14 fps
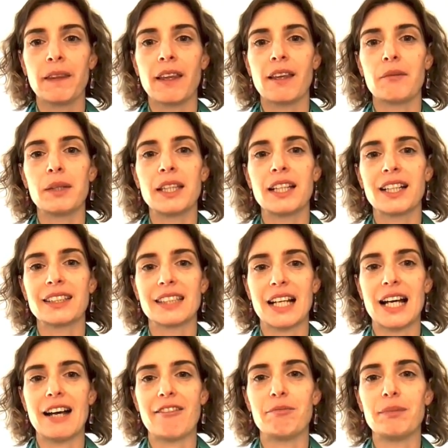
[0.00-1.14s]
because I
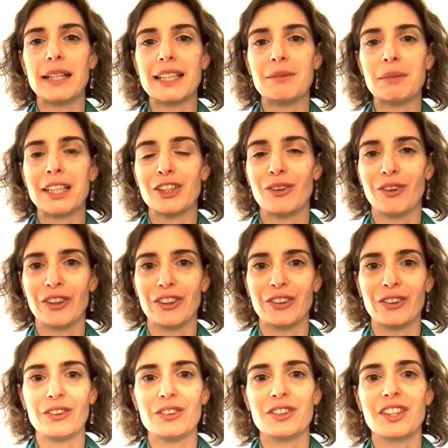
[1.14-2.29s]
have many
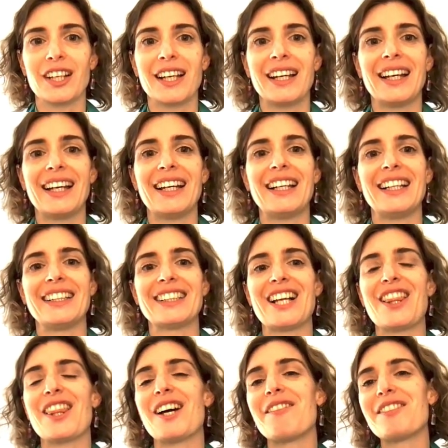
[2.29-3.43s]
oils, and I
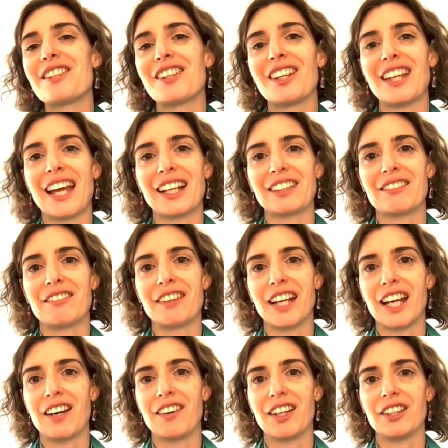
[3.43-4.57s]
love to collect
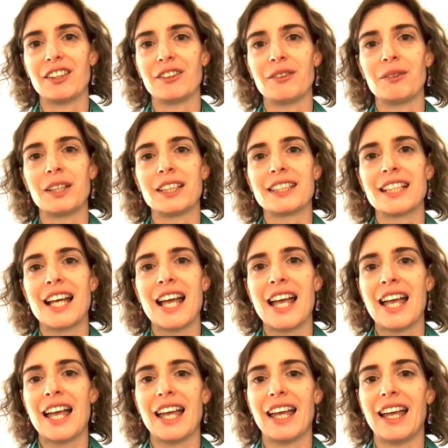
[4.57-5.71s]
rare and new ones,
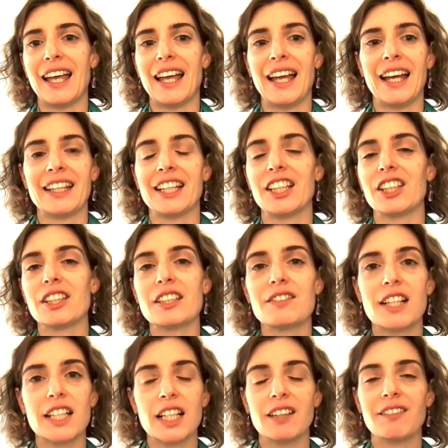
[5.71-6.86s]
and I just
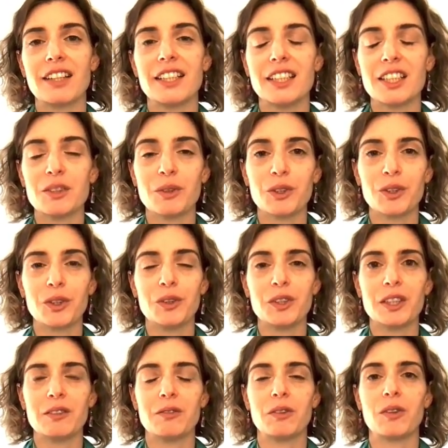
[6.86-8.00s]
run out of ideas what to use
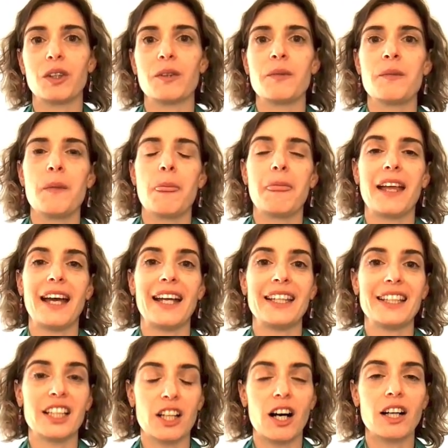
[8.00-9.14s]
them for, and
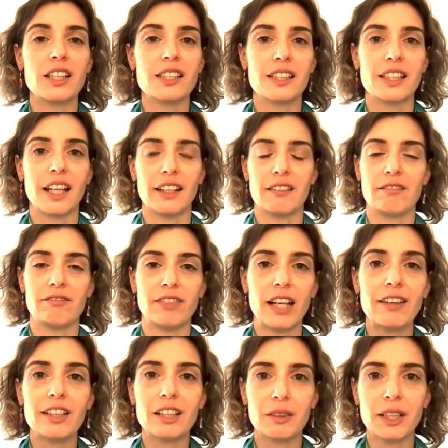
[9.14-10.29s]
they oxidate
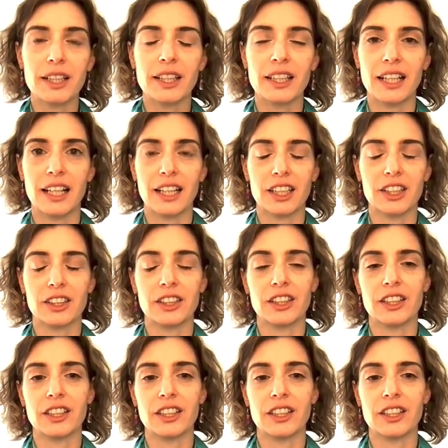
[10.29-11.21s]
very quickly, actually.